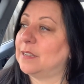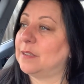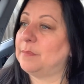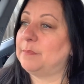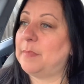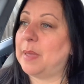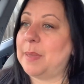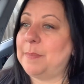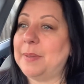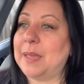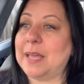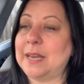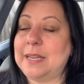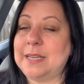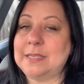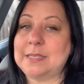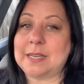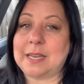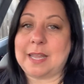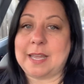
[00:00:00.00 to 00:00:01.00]
maybe I need
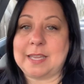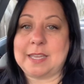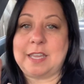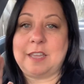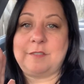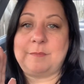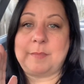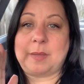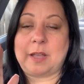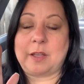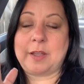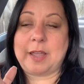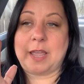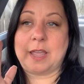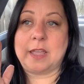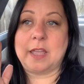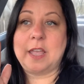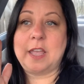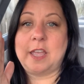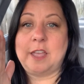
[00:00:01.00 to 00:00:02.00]
to like give my, okay,
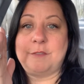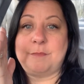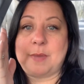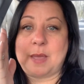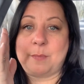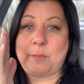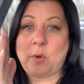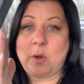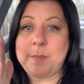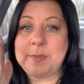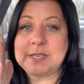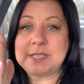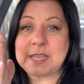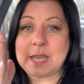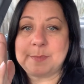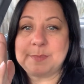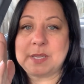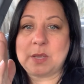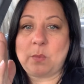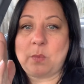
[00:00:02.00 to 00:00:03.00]
if my appointment
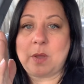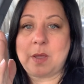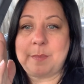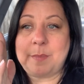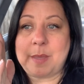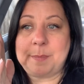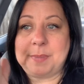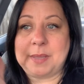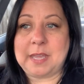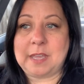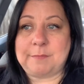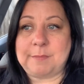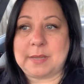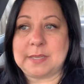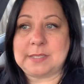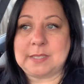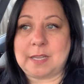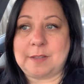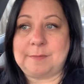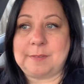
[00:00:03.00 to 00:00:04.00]
time's at 1, maybe give
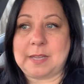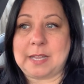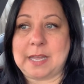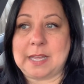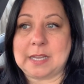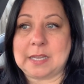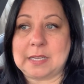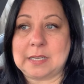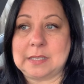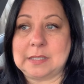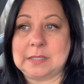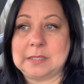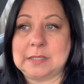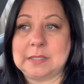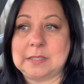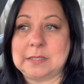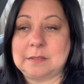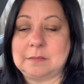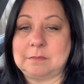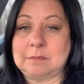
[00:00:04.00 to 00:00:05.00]
myself like
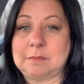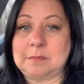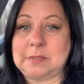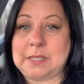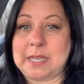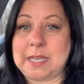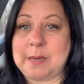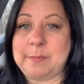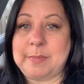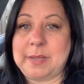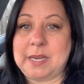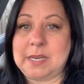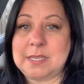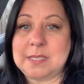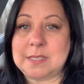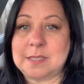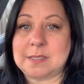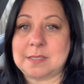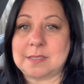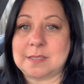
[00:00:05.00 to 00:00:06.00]
10
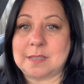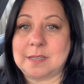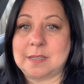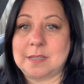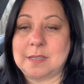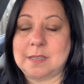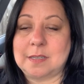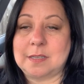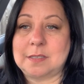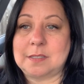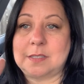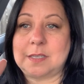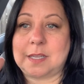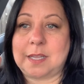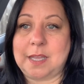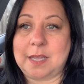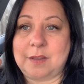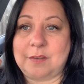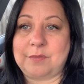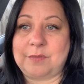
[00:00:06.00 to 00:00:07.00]
minutes to
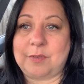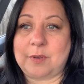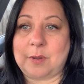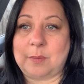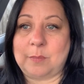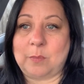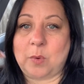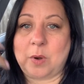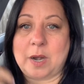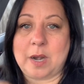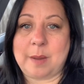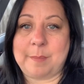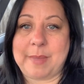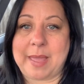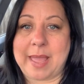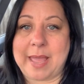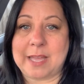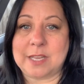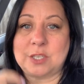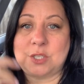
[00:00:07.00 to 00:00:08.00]
get from where I'm
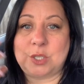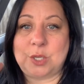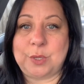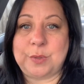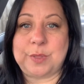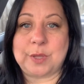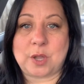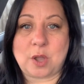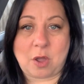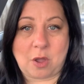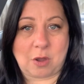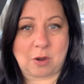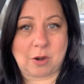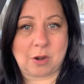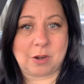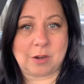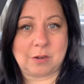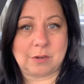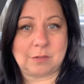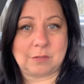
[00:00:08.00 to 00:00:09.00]
at to the
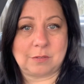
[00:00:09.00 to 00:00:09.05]
car.